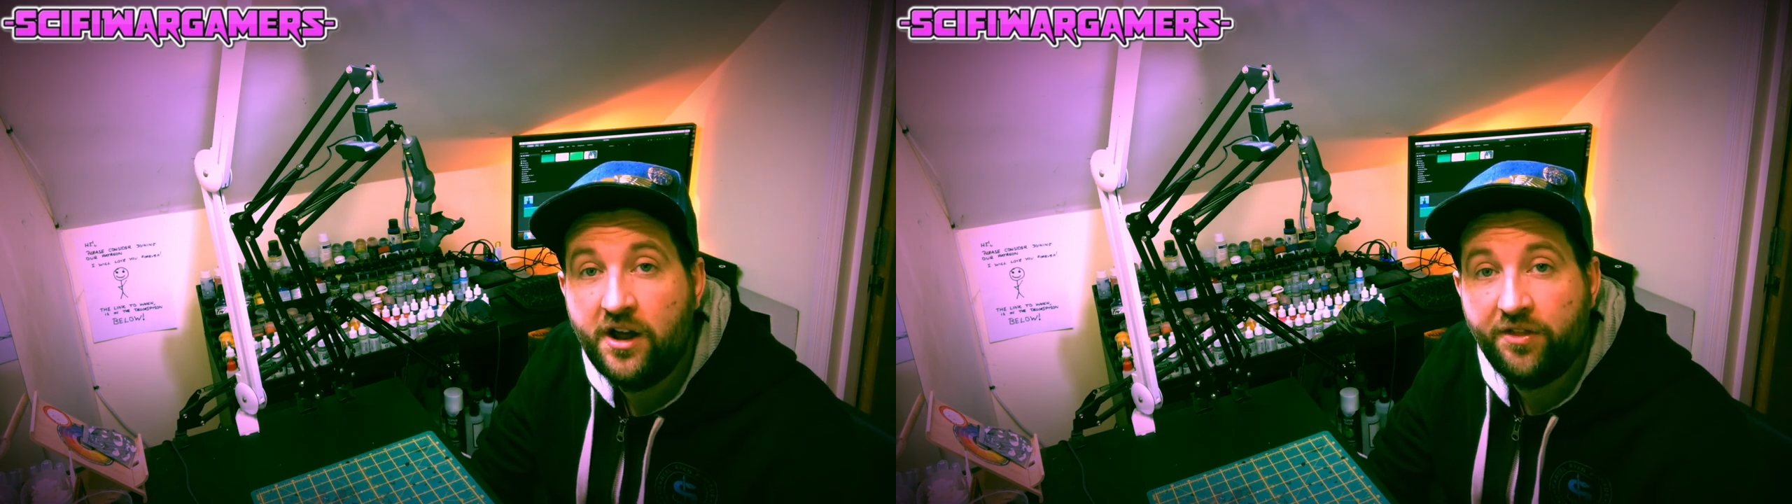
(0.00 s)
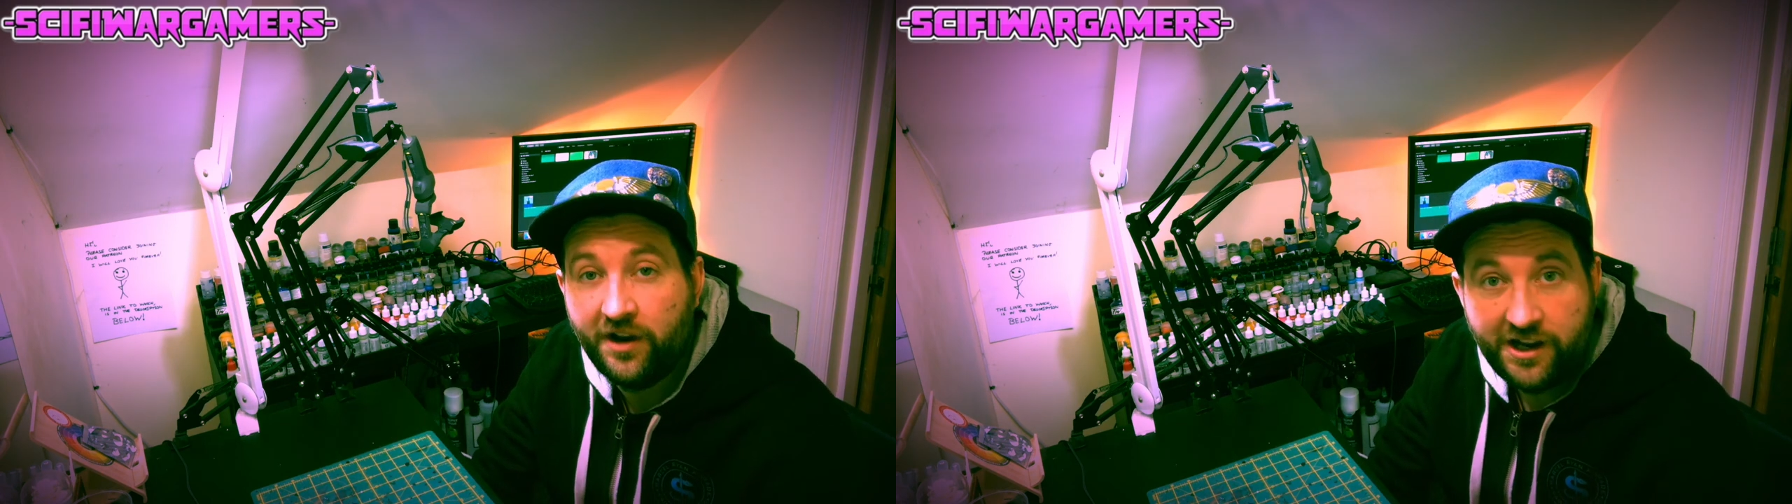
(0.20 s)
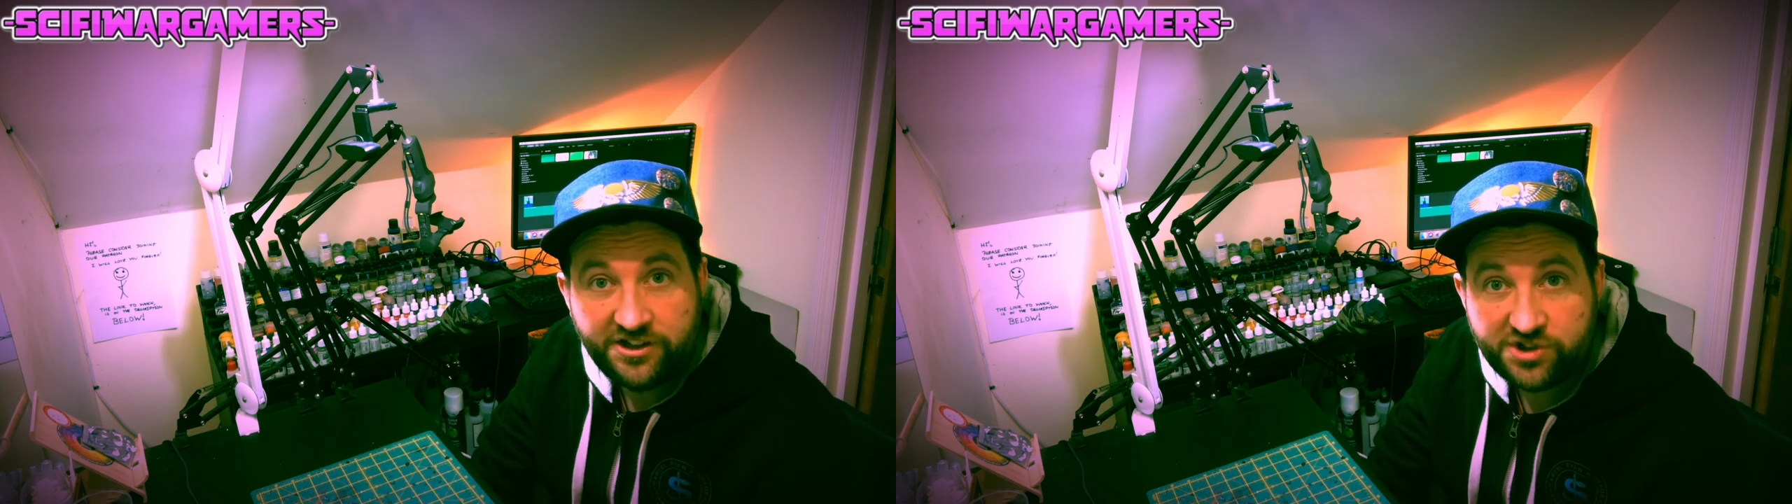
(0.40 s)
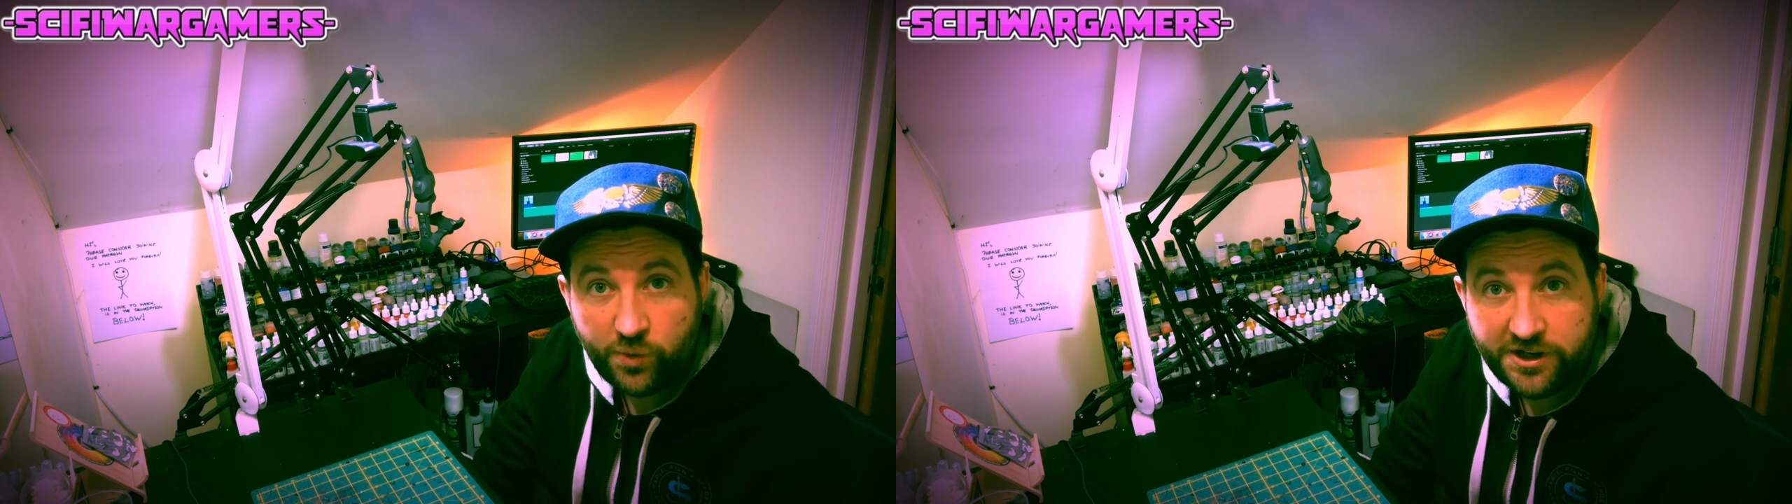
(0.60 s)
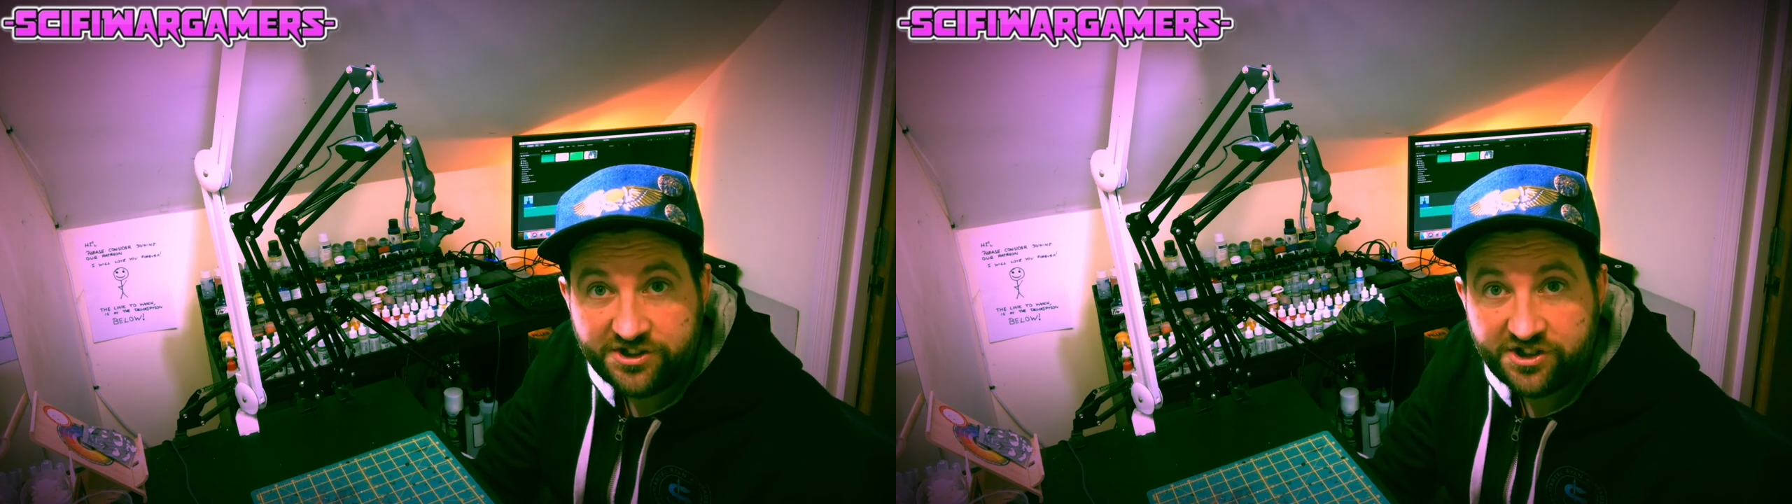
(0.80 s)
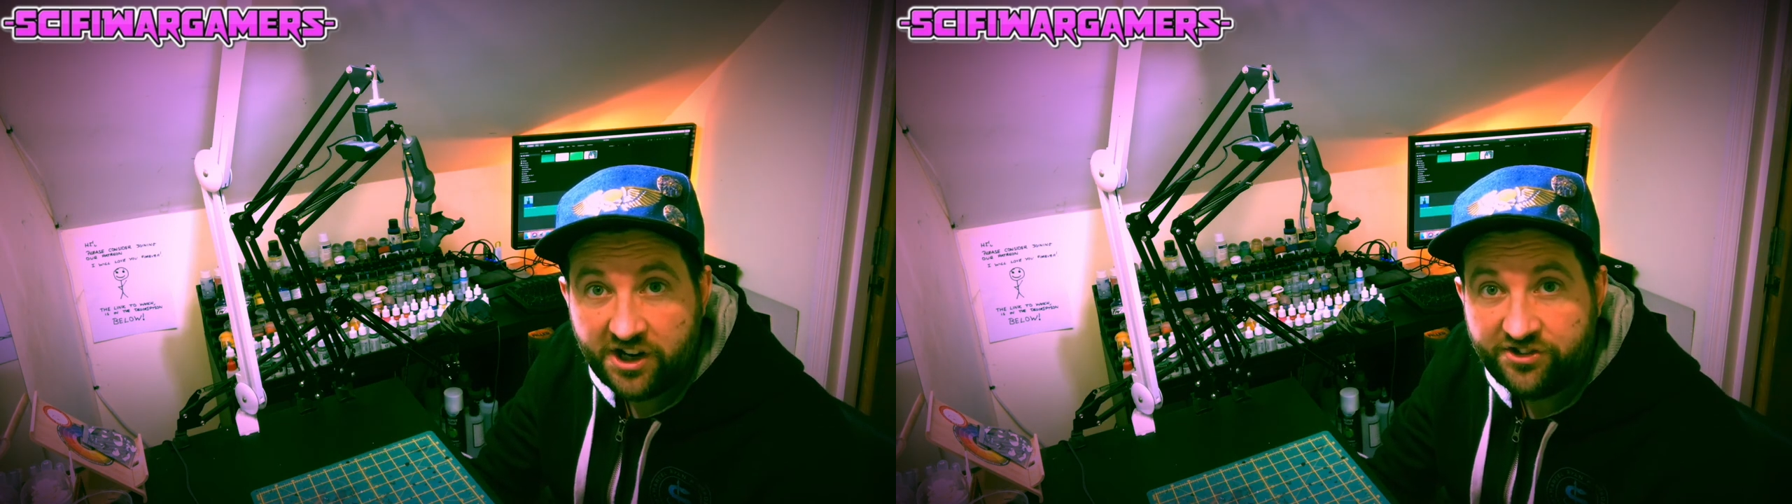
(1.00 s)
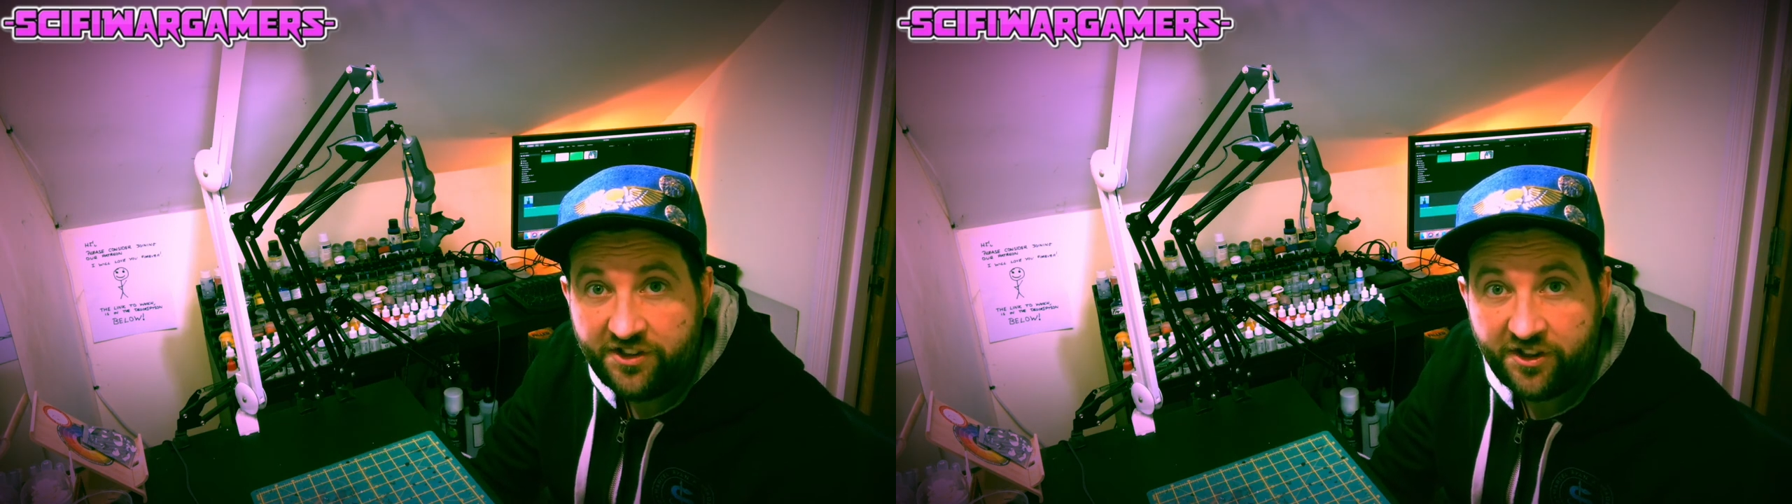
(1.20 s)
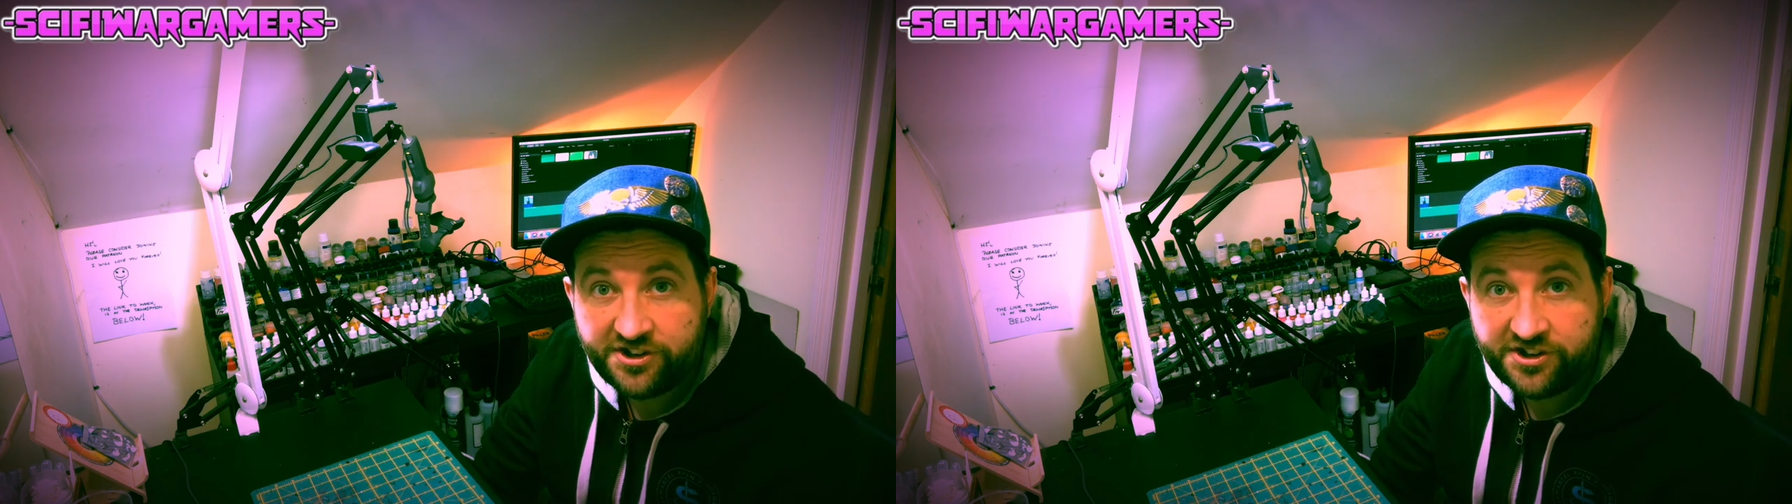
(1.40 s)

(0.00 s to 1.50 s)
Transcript: the link to which is in the